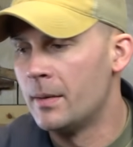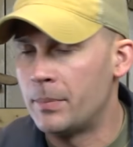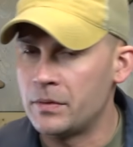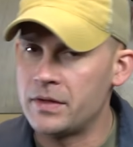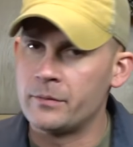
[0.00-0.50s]

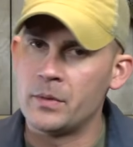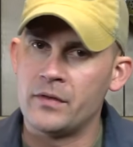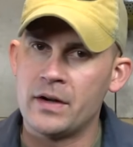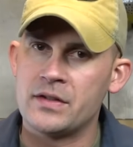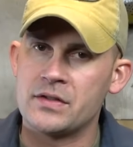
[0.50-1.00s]
Both of them are
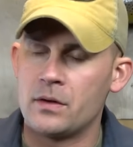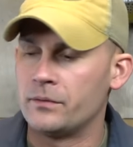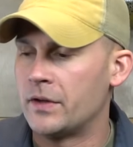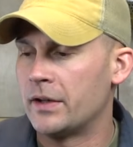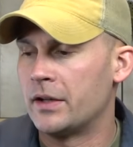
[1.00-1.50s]
very
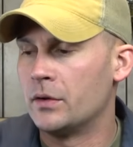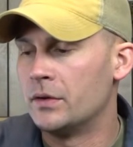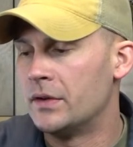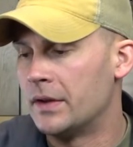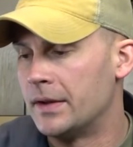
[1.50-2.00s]
solid, very
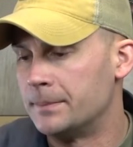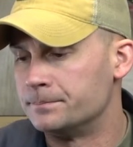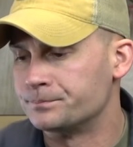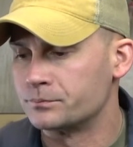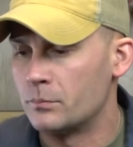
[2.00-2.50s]
good
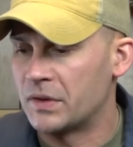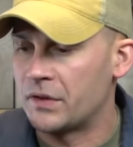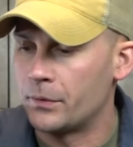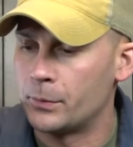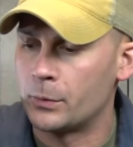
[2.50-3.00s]

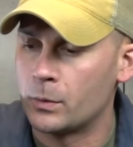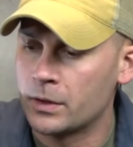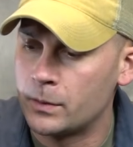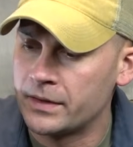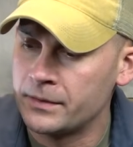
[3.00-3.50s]
material to
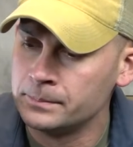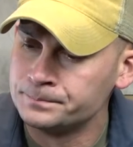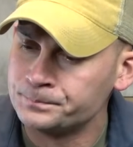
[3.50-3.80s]
work with.